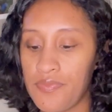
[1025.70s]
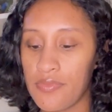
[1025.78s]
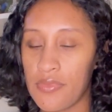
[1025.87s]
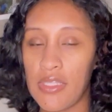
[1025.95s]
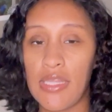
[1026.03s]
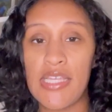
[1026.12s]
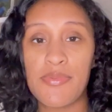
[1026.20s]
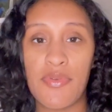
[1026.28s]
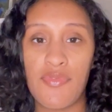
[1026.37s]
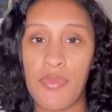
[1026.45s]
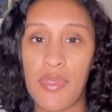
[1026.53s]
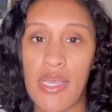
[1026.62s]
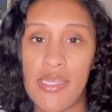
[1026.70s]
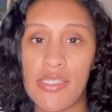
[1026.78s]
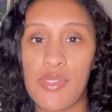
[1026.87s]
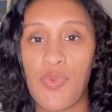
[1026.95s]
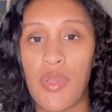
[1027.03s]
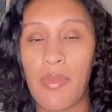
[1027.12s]
The last perfume, you guys, is
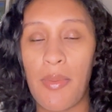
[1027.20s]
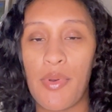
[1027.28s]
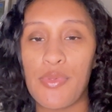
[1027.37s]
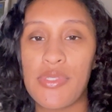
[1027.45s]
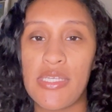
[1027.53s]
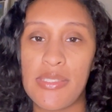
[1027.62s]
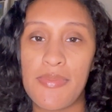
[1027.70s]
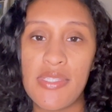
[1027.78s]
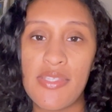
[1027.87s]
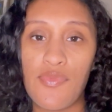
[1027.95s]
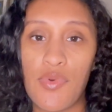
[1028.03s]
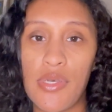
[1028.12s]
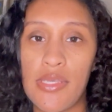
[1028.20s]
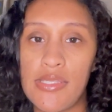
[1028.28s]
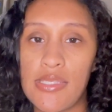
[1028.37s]
one of my most expensive ones.